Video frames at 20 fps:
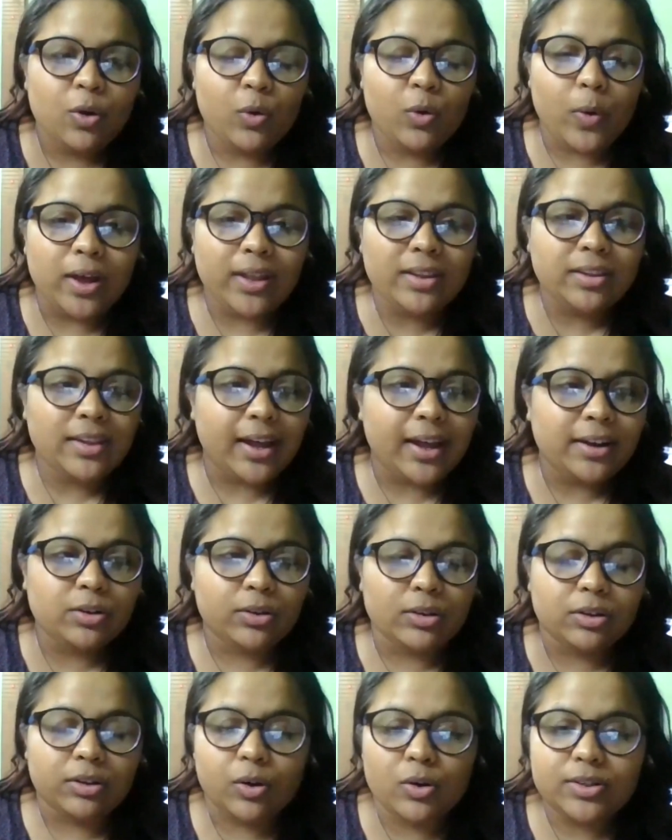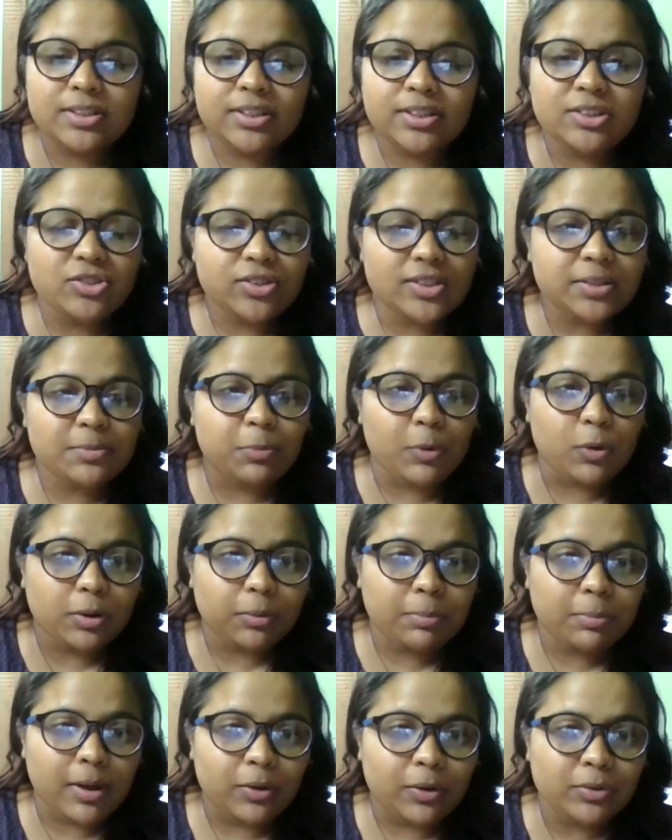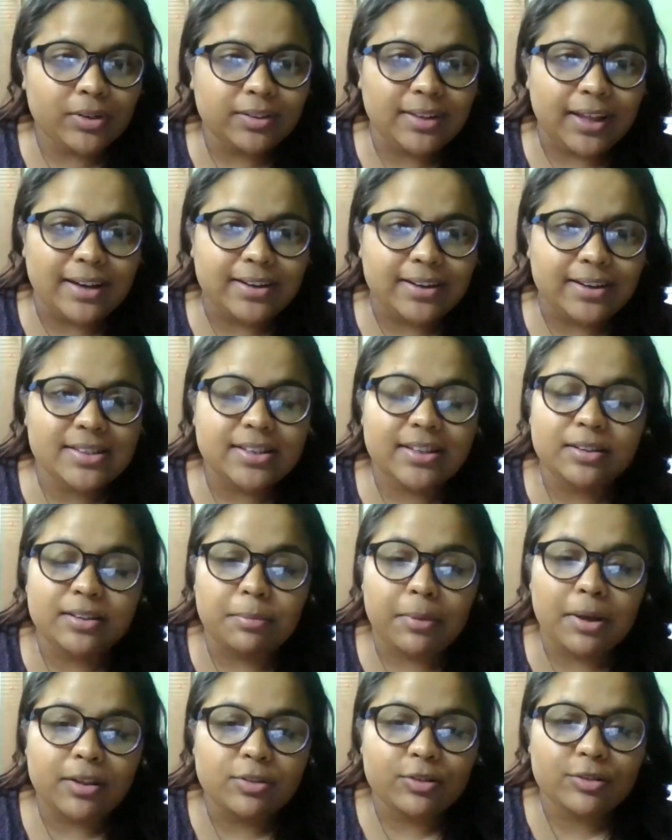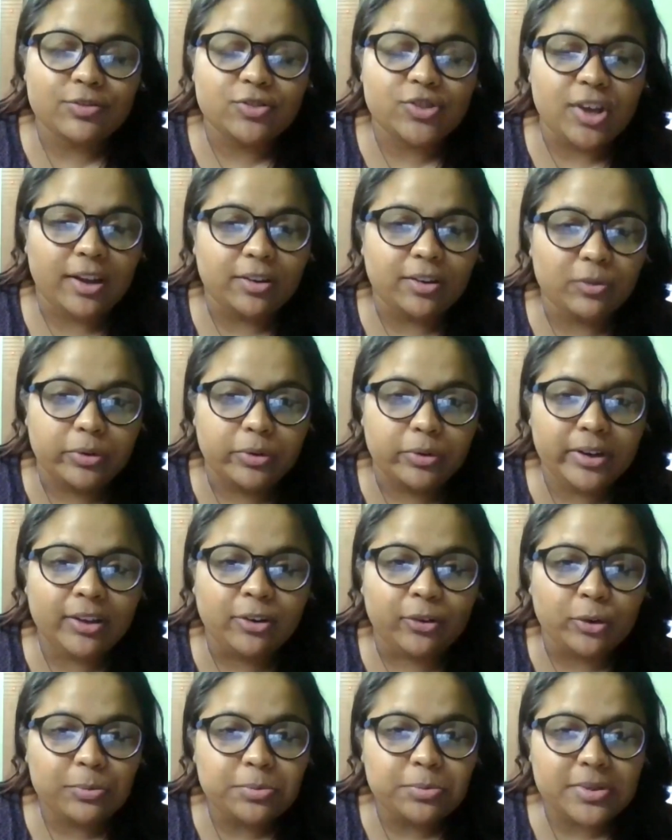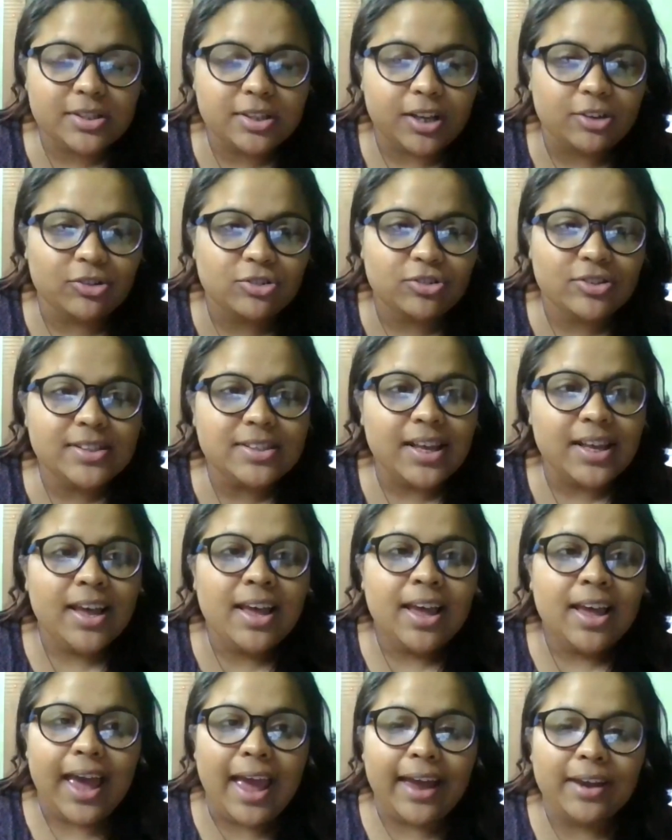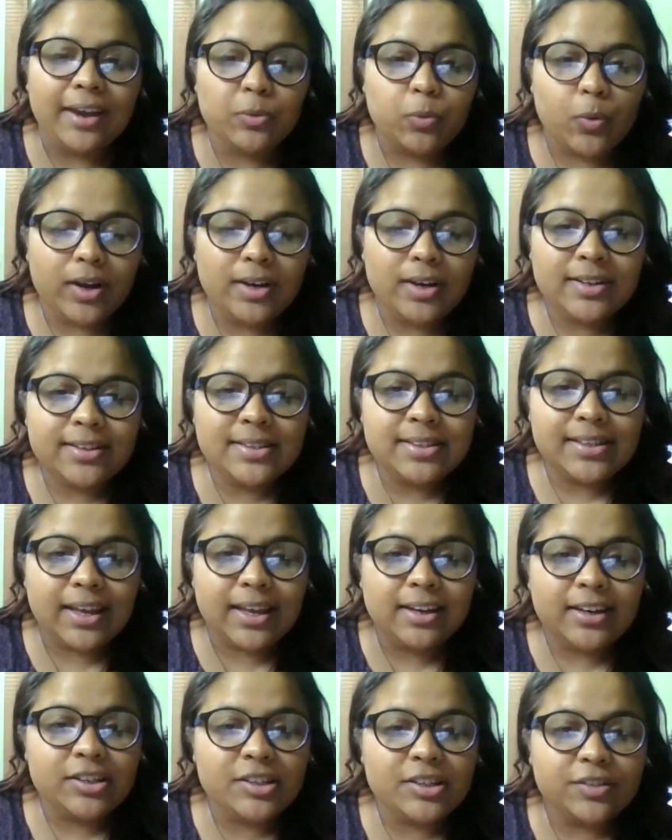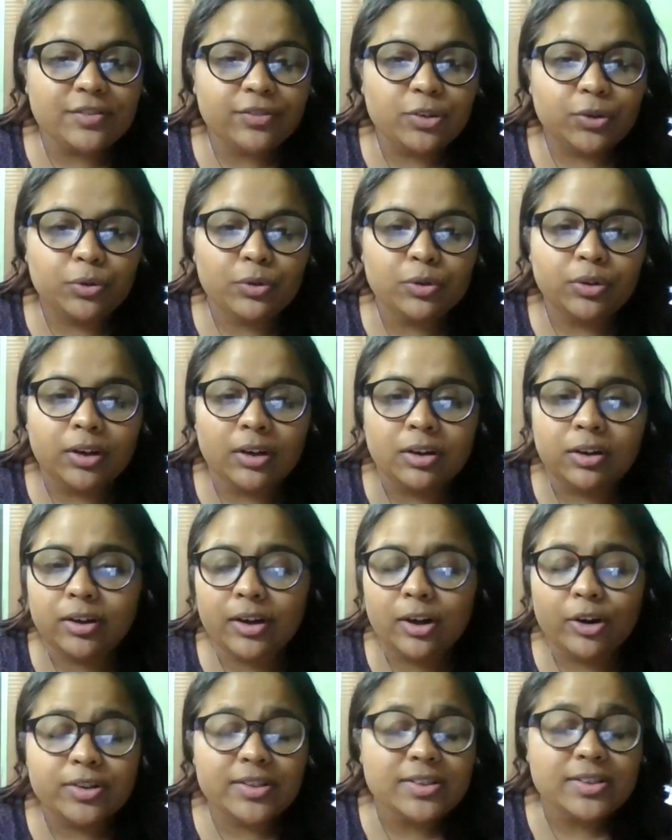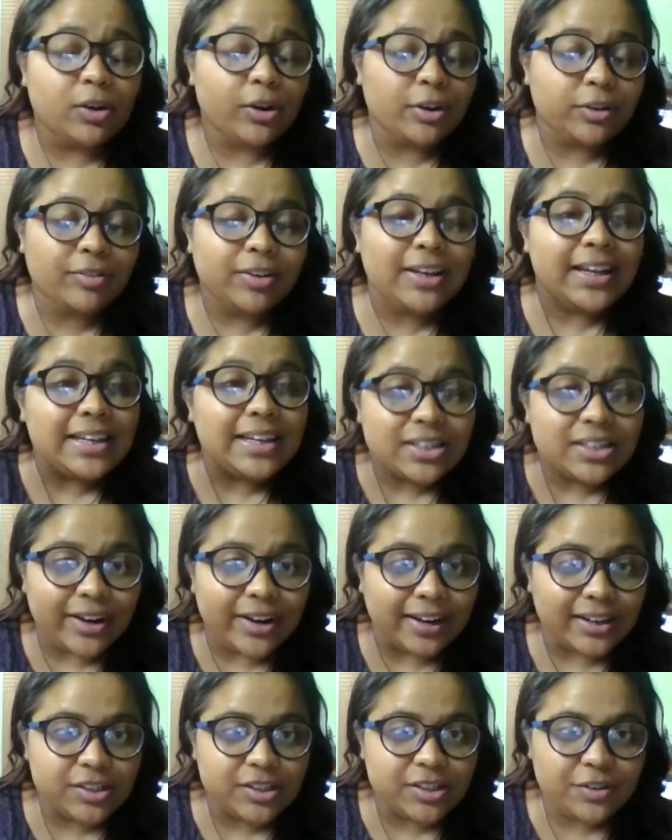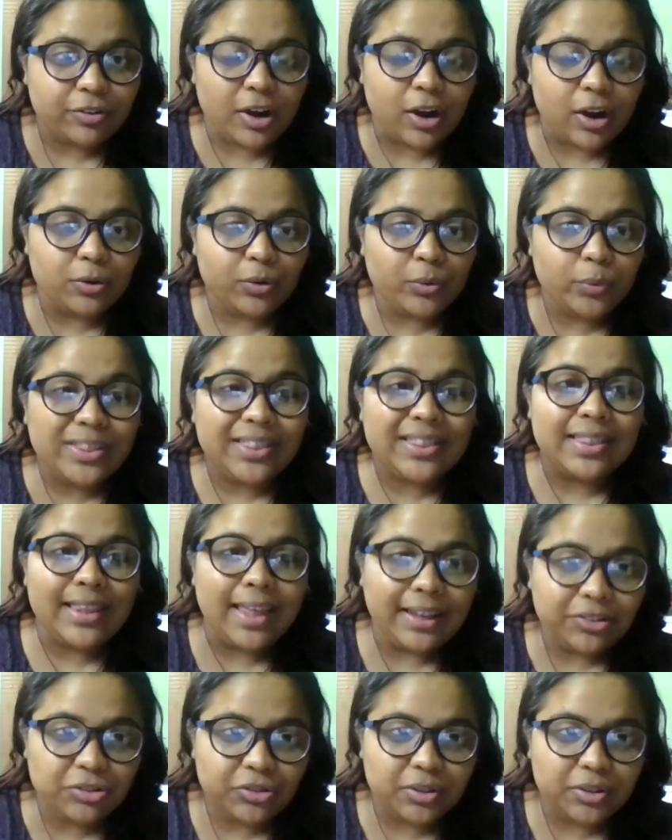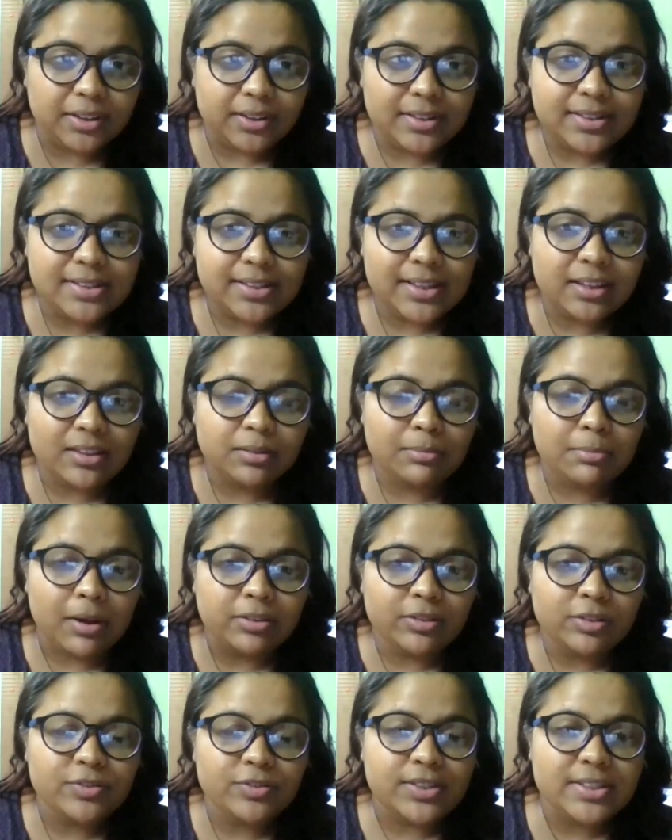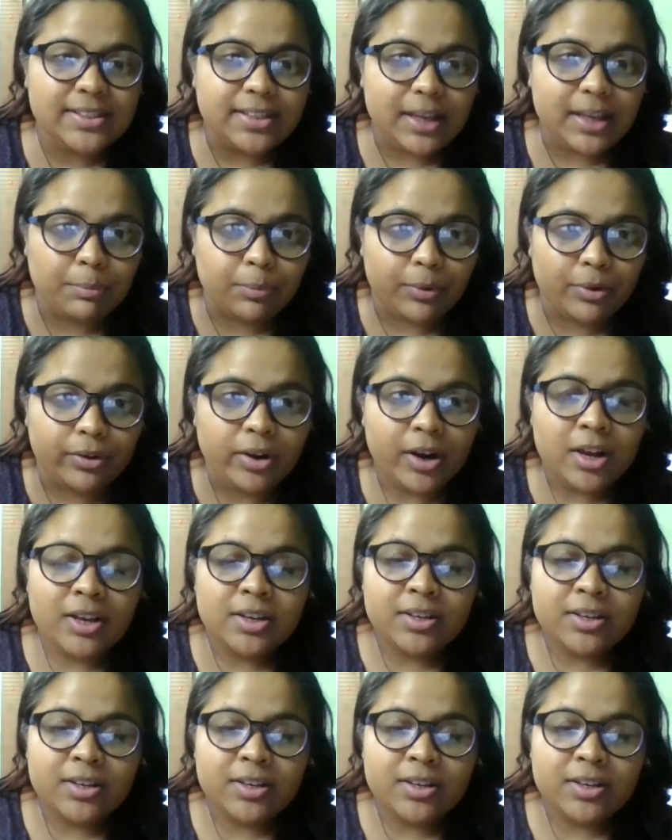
One that Austin just spoke about, that is in the month of January, group discussions, and one is an interview or sort of an interactive round with Next Genius in the month of December.